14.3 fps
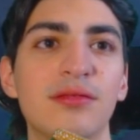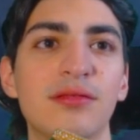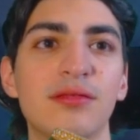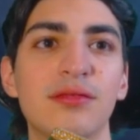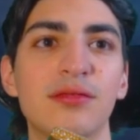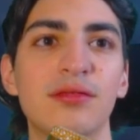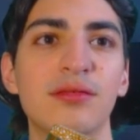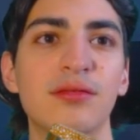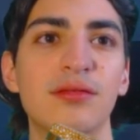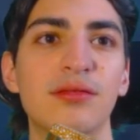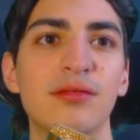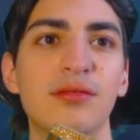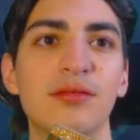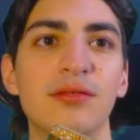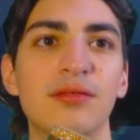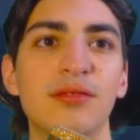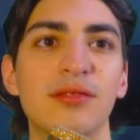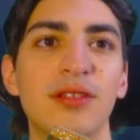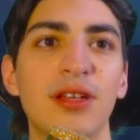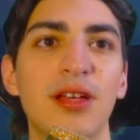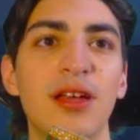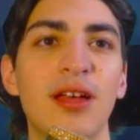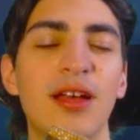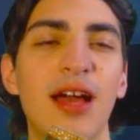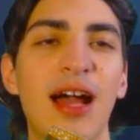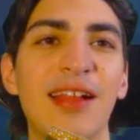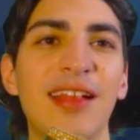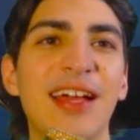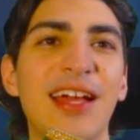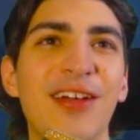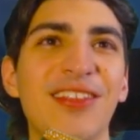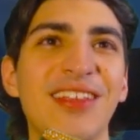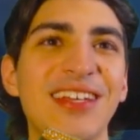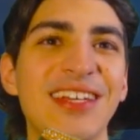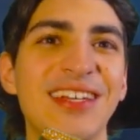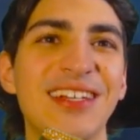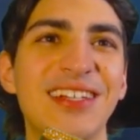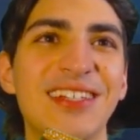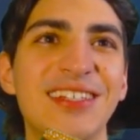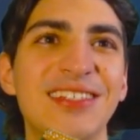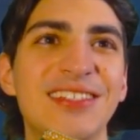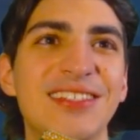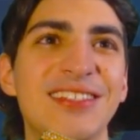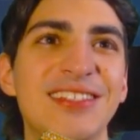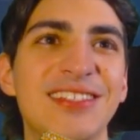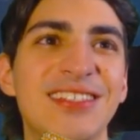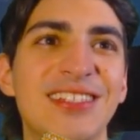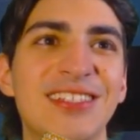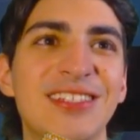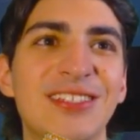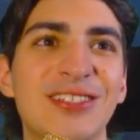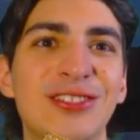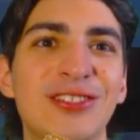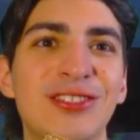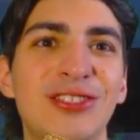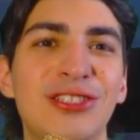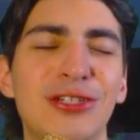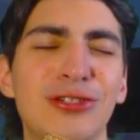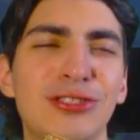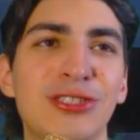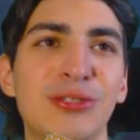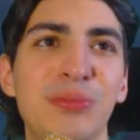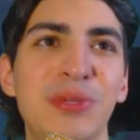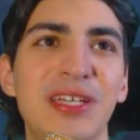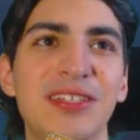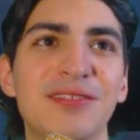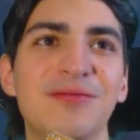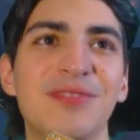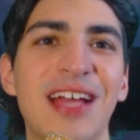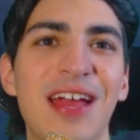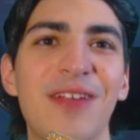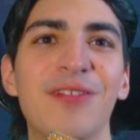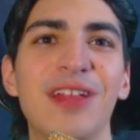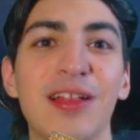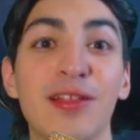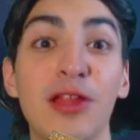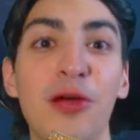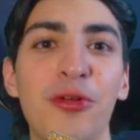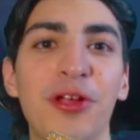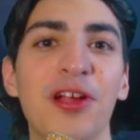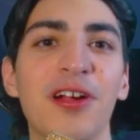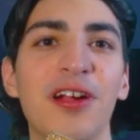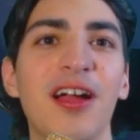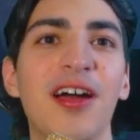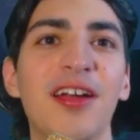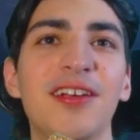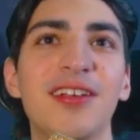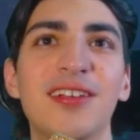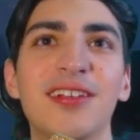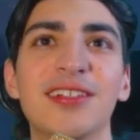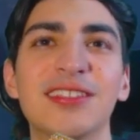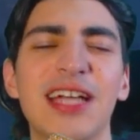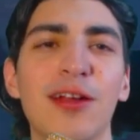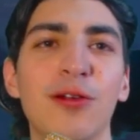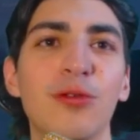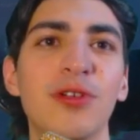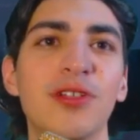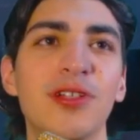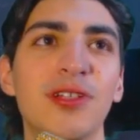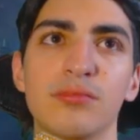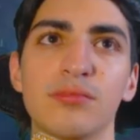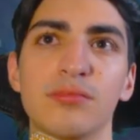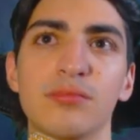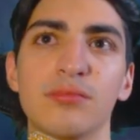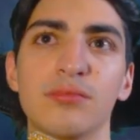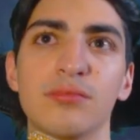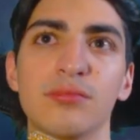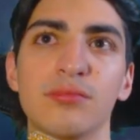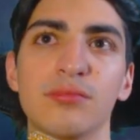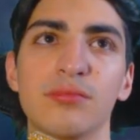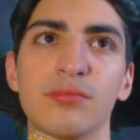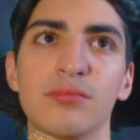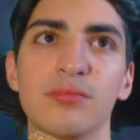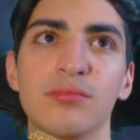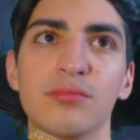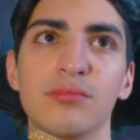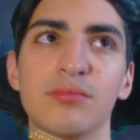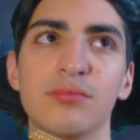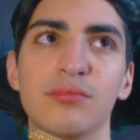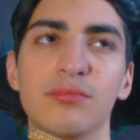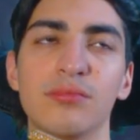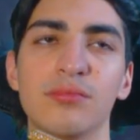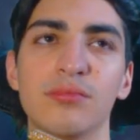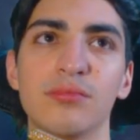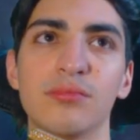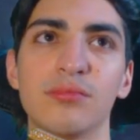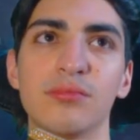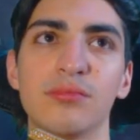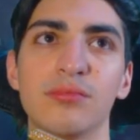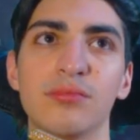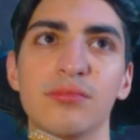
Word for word: I'm not. I like how they uh, should I be? Shows Sabine kind of like what? loading her gun. It's kind of cool. Finally, some progress.